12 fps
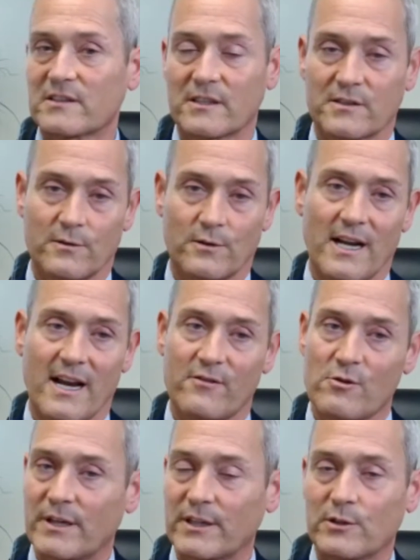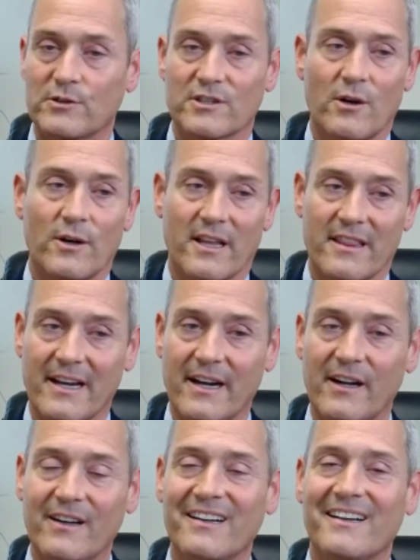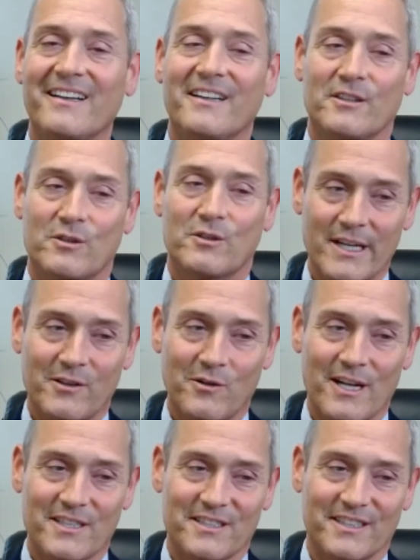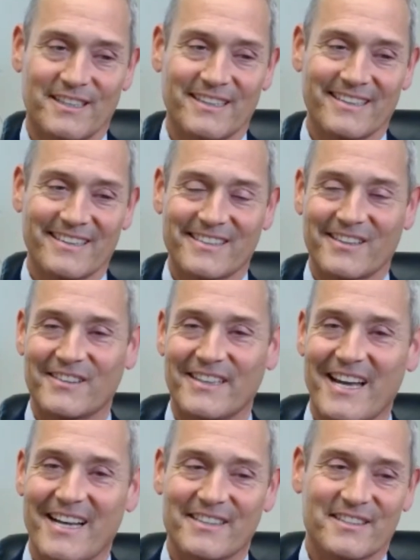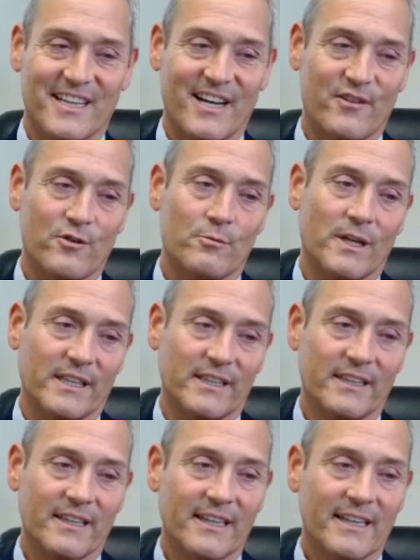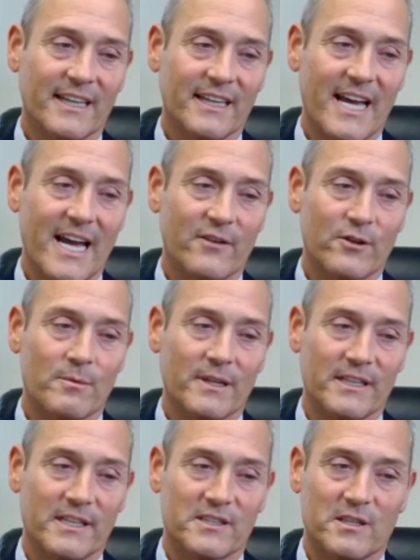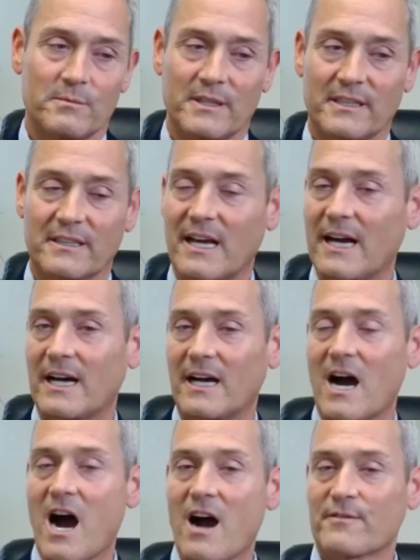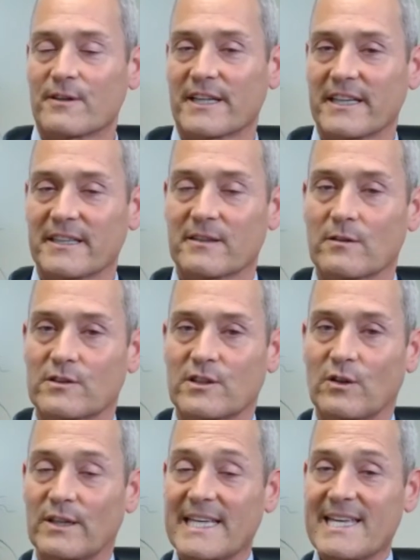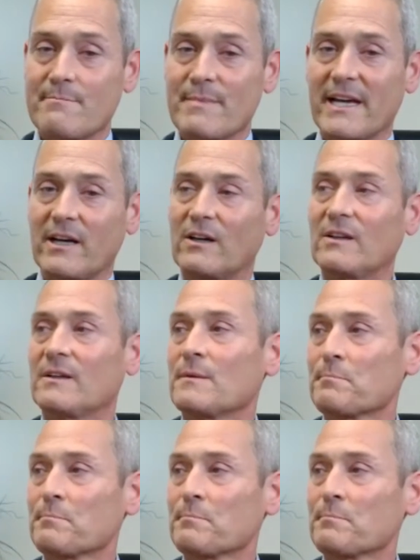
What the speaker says: It's for everybody who's already there. Great question. So yes, everybody needs to be offered it. So email.